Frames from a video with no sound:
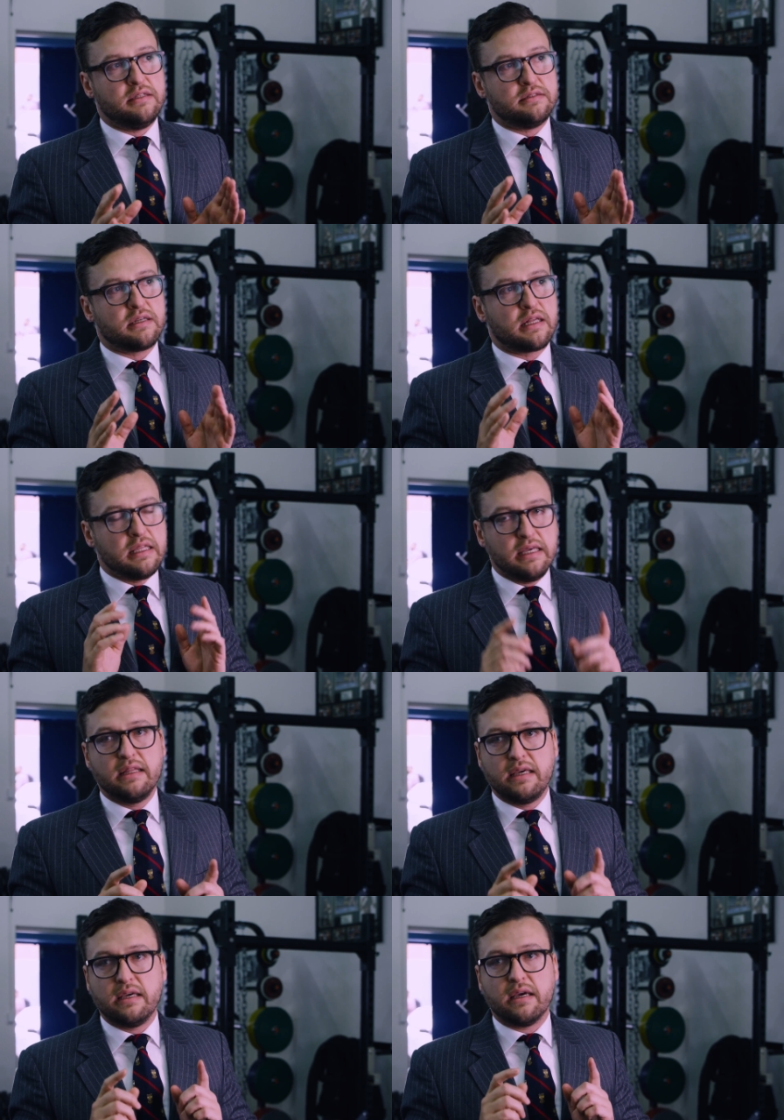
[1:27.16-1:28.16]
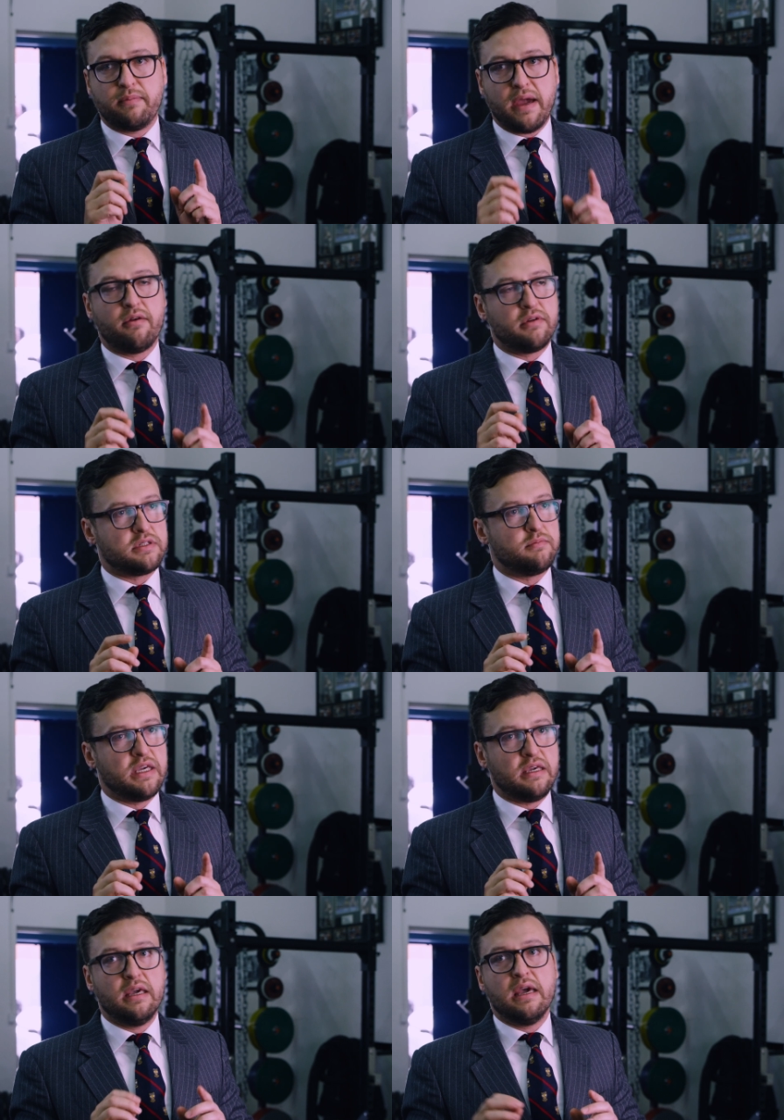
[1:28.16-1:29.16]
is clearly apparent to
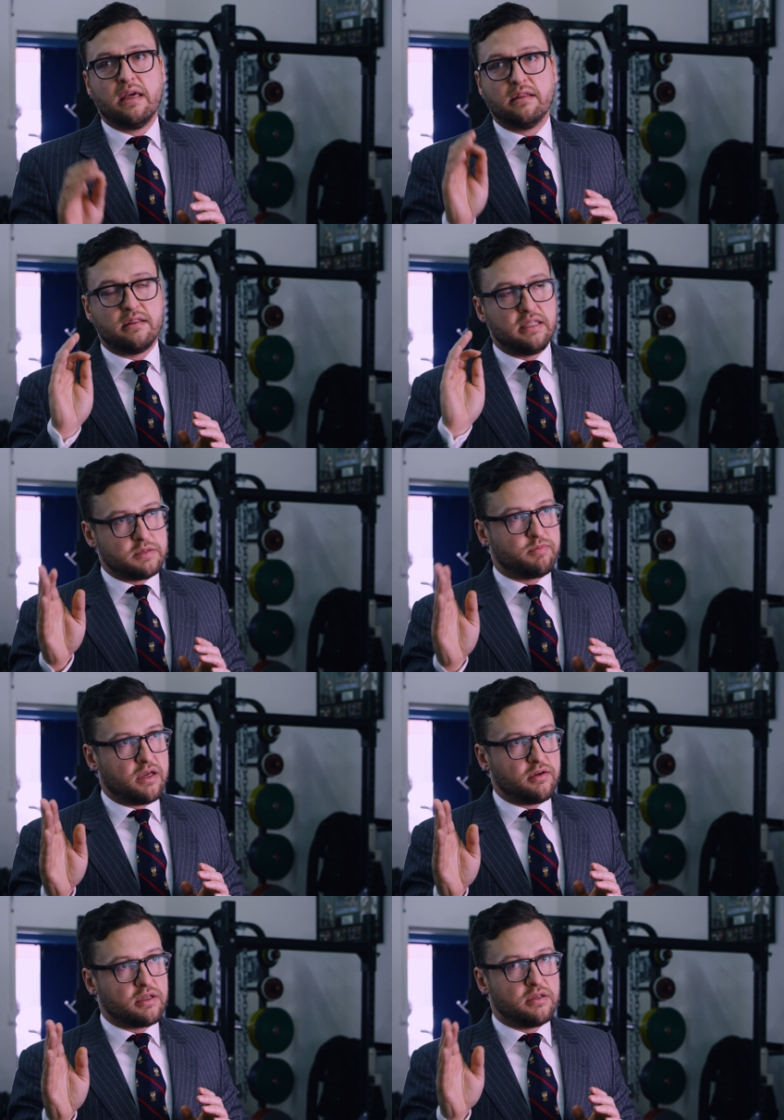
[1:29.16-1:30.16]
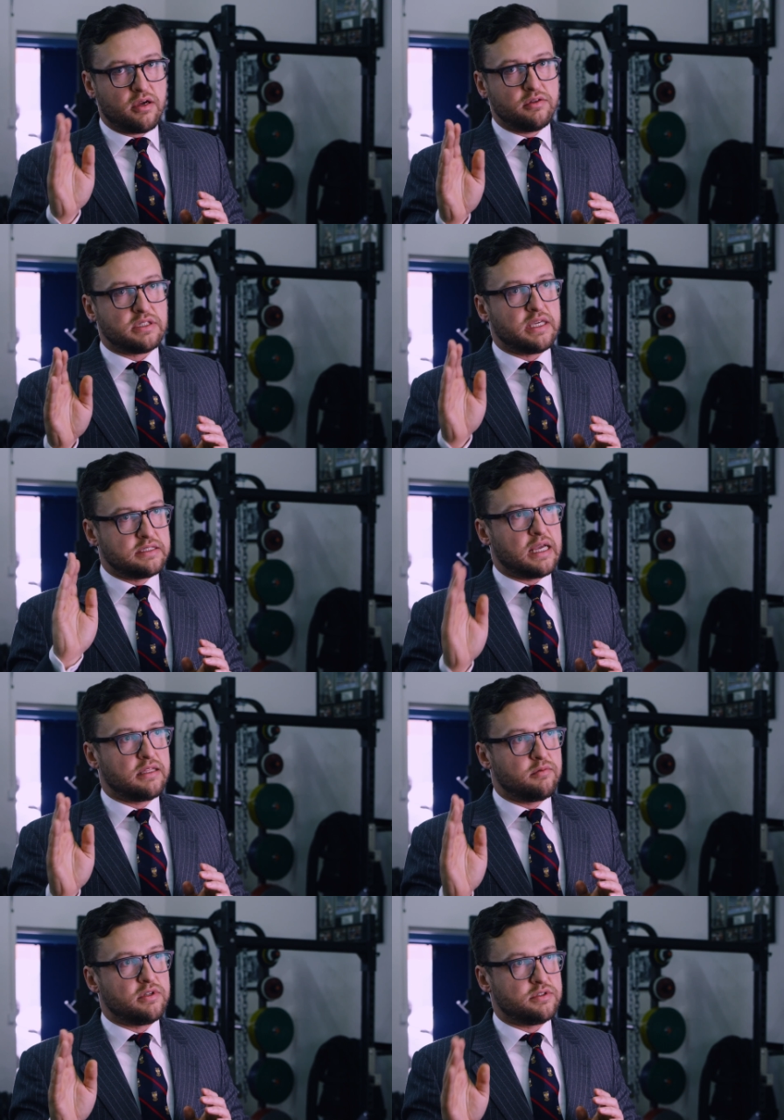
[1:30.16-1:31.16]
me that this bloke knows
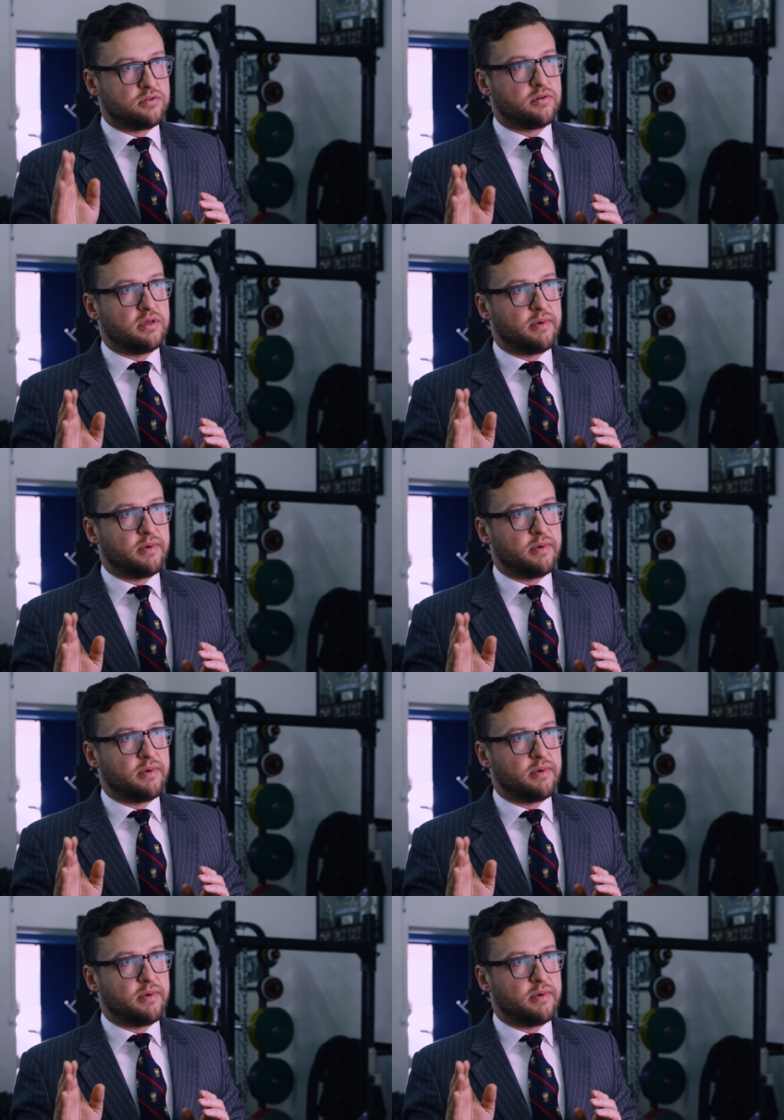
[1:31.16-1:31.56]
exactly what he's talking